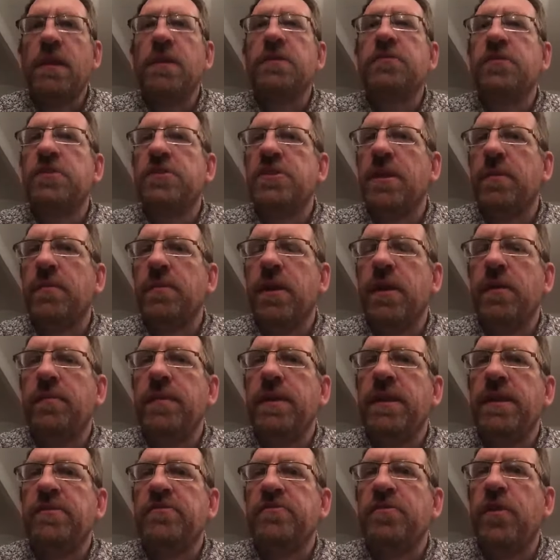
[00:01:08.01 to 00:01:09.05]
So someone like
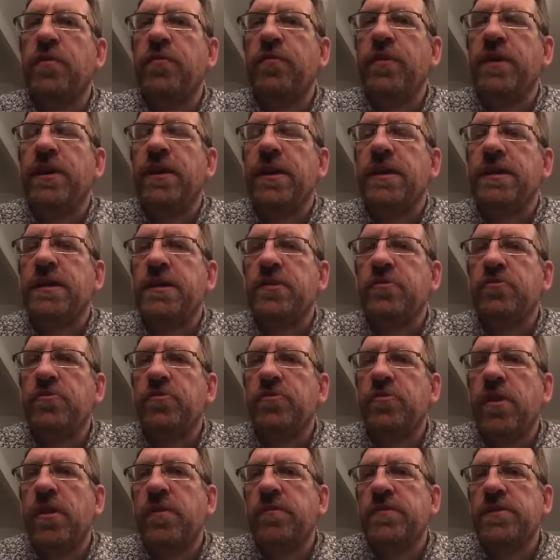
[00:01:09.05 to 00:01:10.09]
me that's not affiliated to a
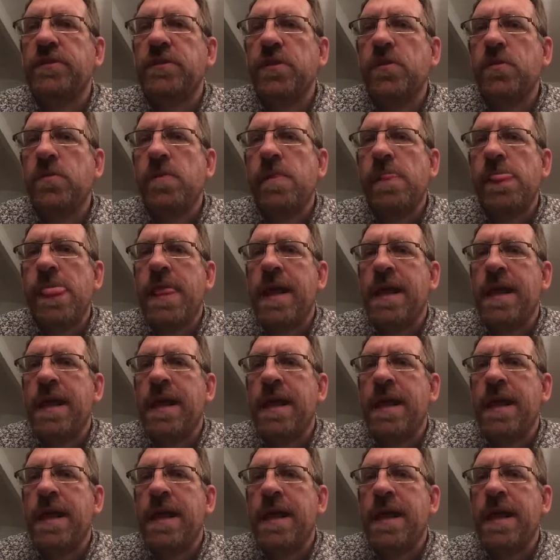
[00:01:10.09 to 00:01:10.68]
driving school.